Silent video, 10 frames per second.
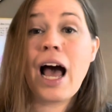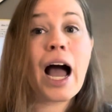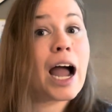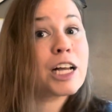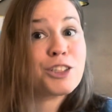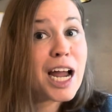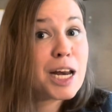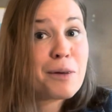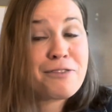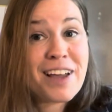I tried to
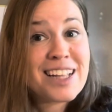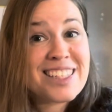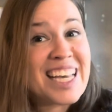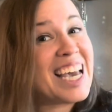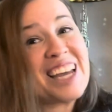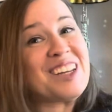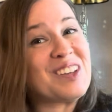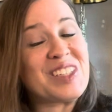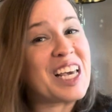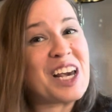be fancy and
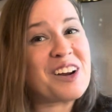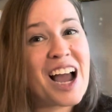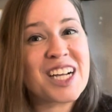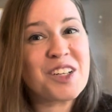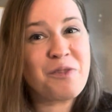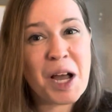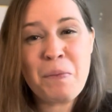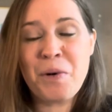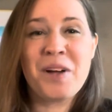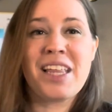used the interactive
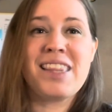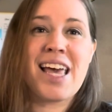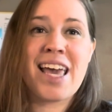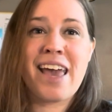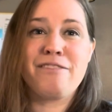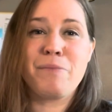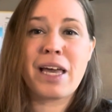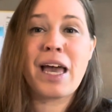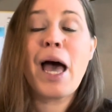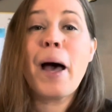whiteboard that they gave
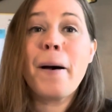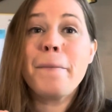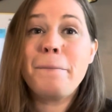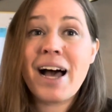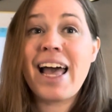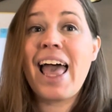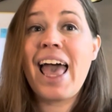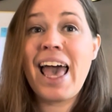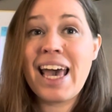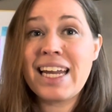me, but
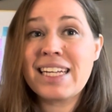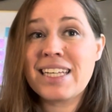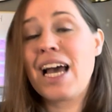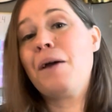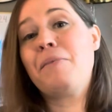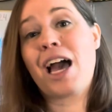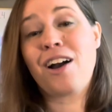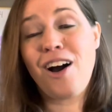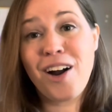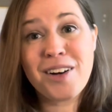anytime that
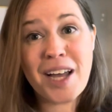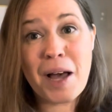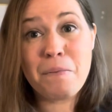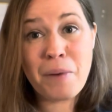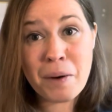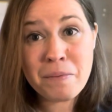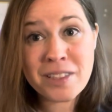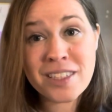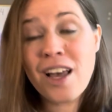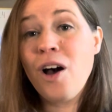cart got
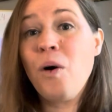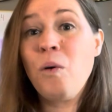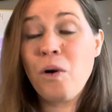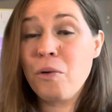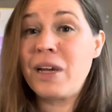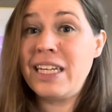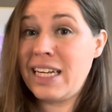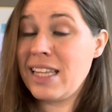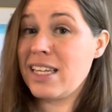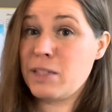bumped or we
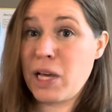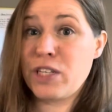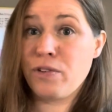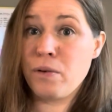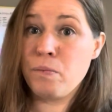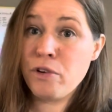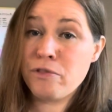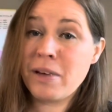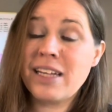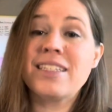needed the space for
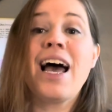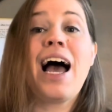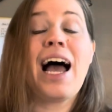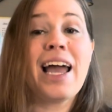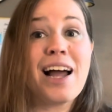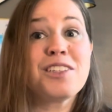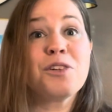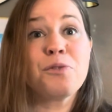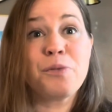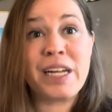movement, I had
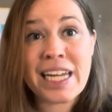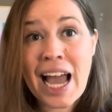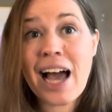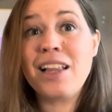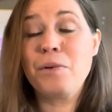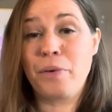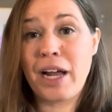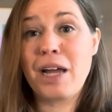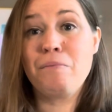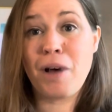to
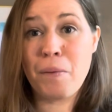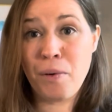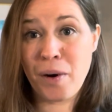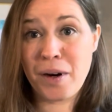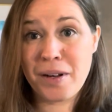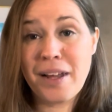recalibrate my board,